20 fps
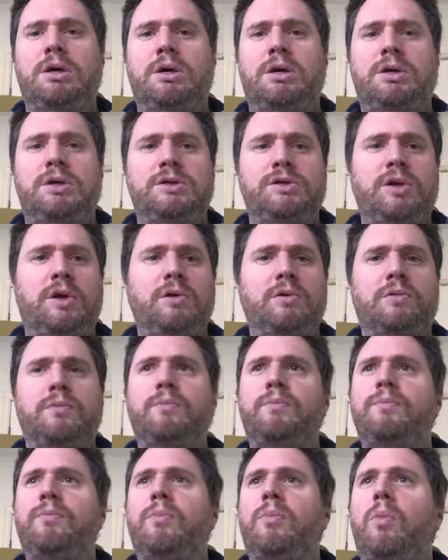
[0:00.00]
So
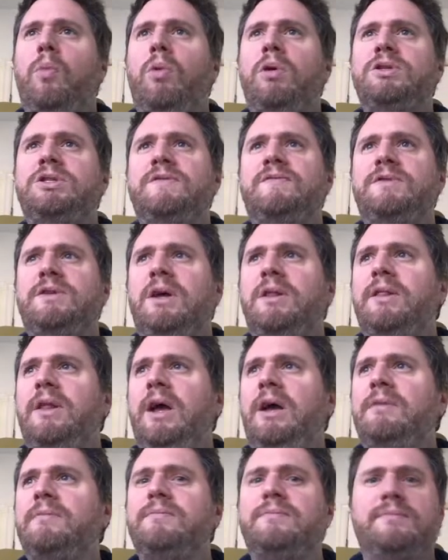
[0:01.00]
once you've done
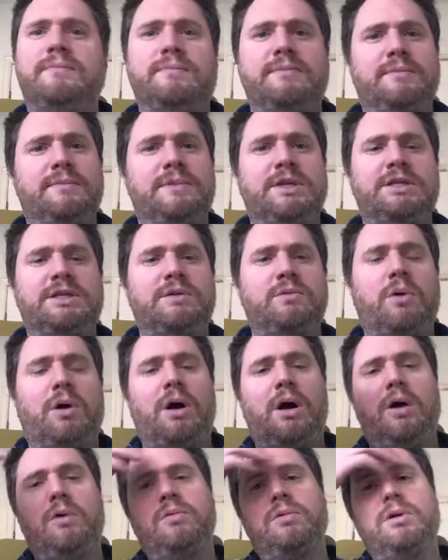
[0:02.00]
that, this is what
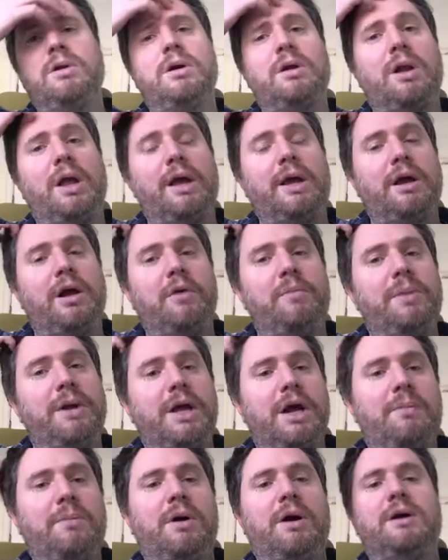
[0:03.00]
R will look like. Opening
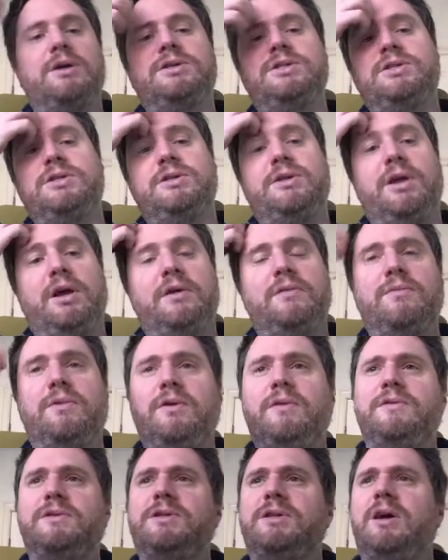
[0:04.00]
up RStudio,
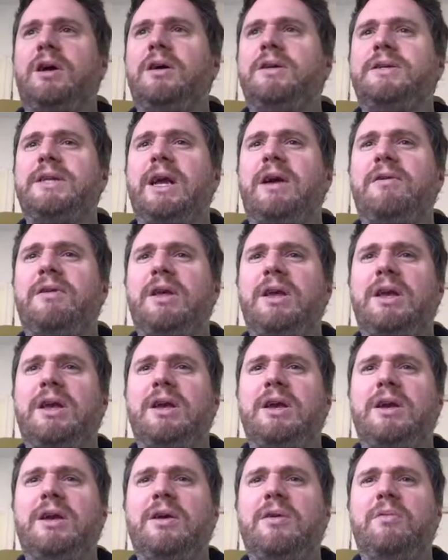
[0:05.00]
you'll start down
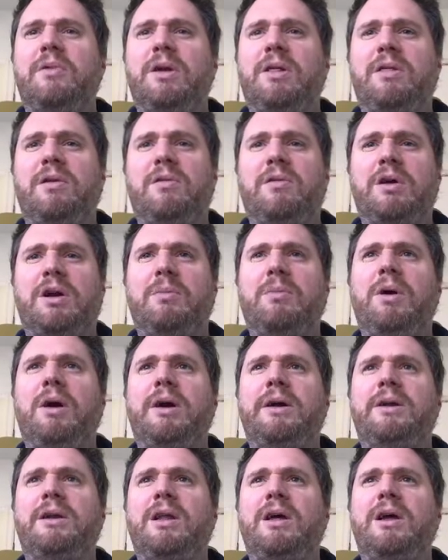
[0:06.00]
here with your
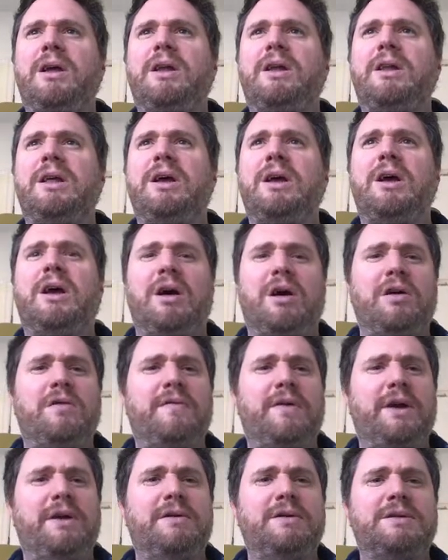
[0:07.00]
command line. Over
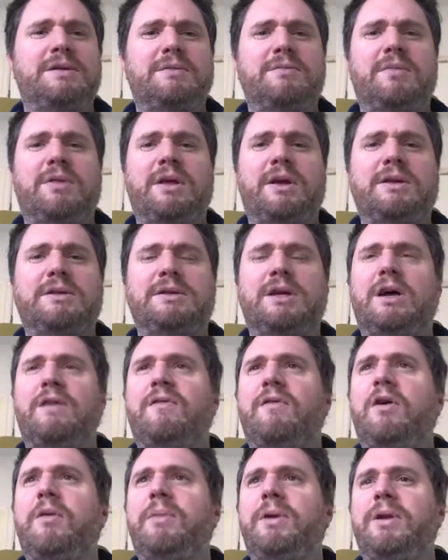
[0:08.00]
here is some things that I've
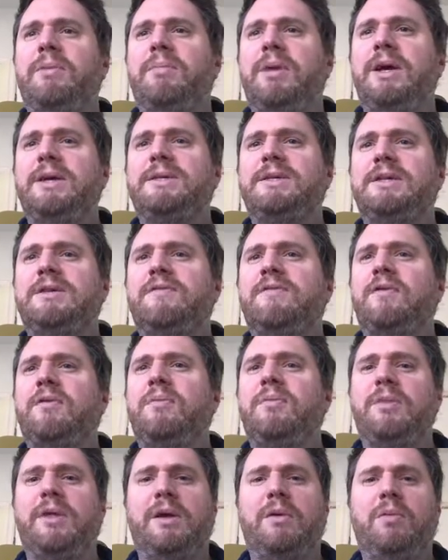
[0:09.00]
copied and pasted
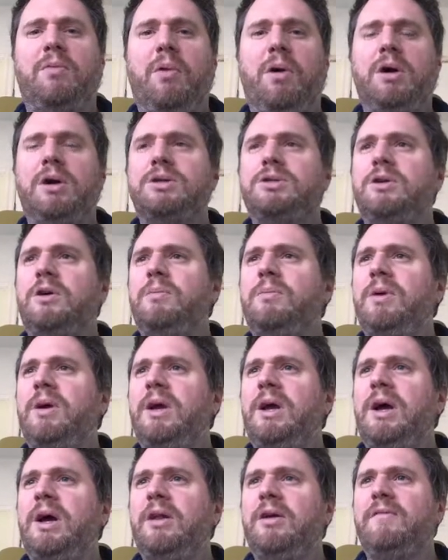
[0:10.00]
from the workshop.
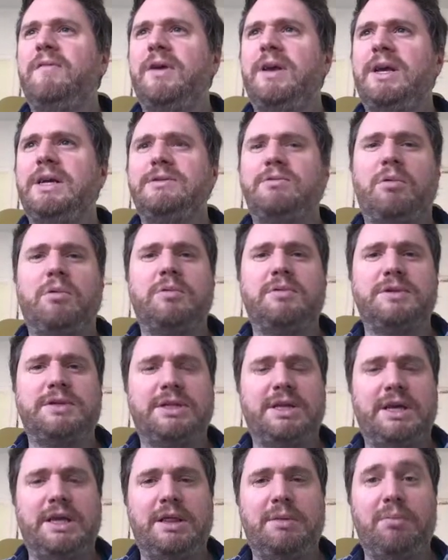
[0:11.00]
And over here is where we'll
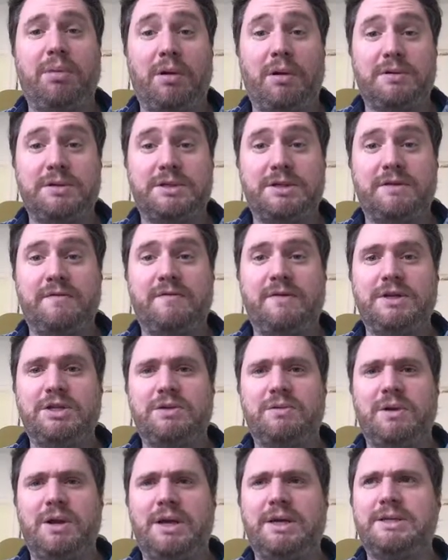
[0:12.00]
see the plots to
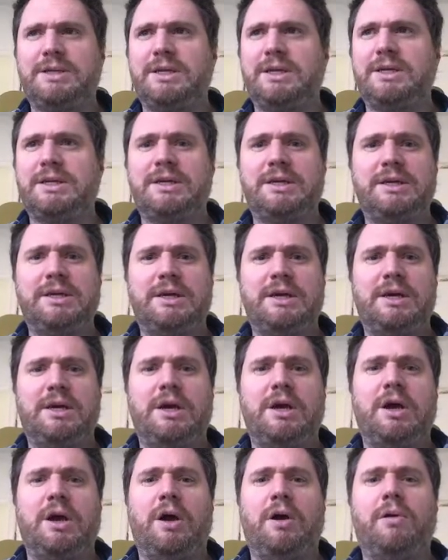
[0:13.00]
visualize it.
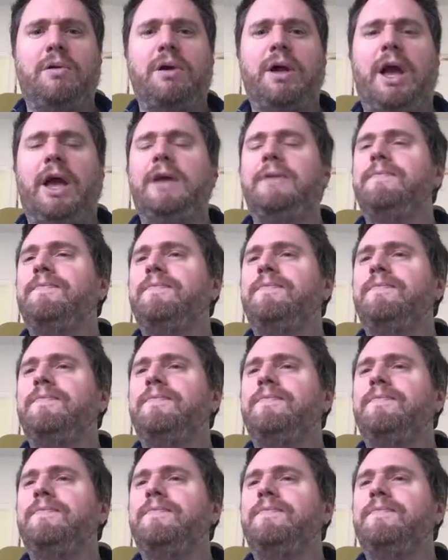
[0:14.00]
Okay.